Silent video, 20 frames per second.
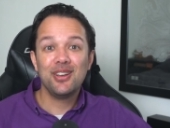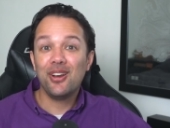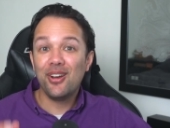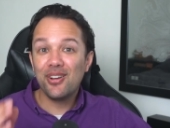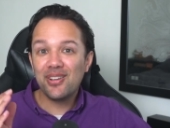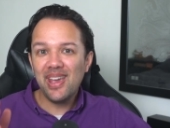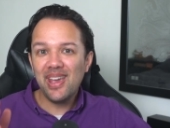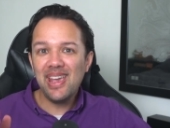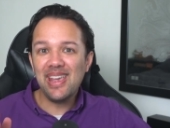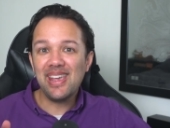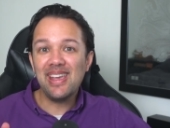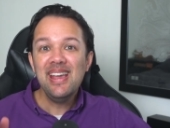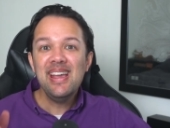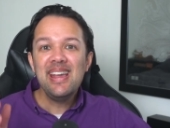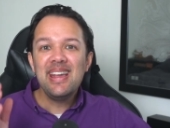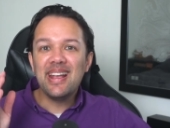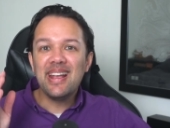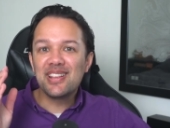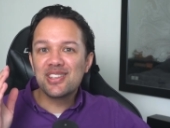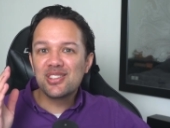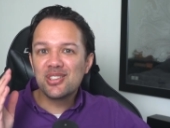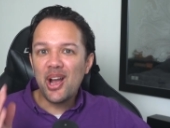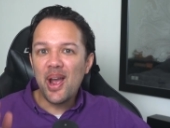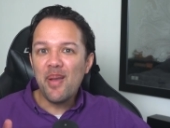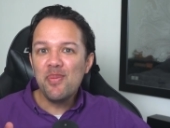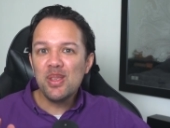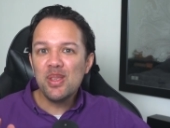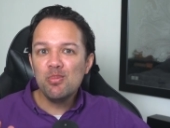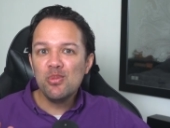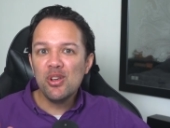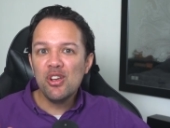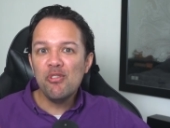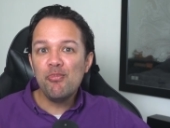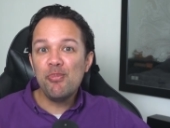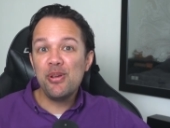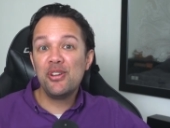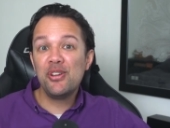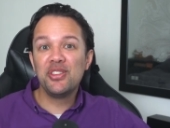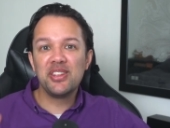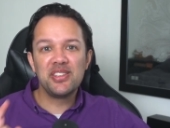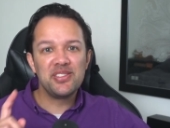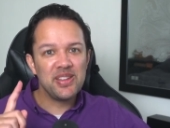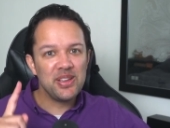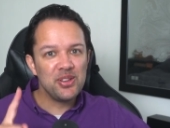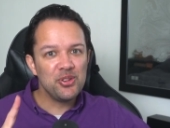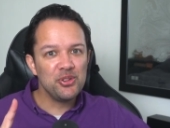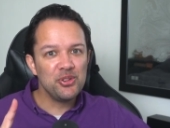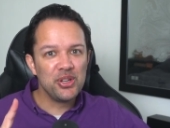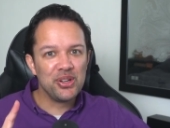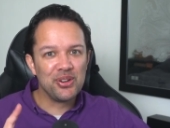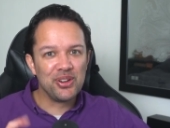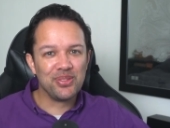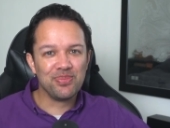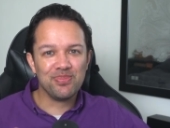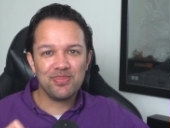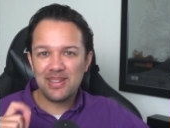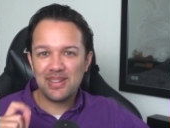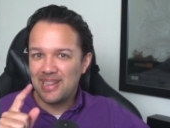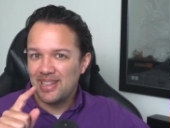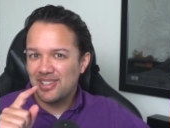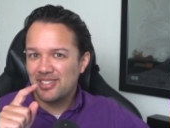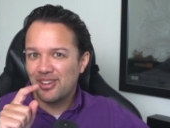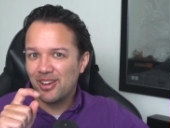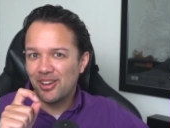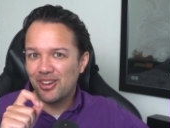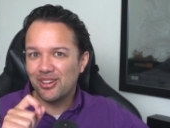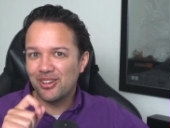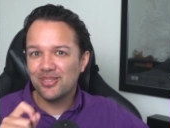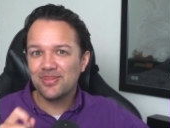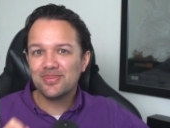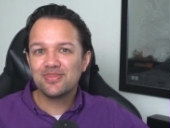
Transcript: Okay, it's time to move beyond the single neuron. Let's go.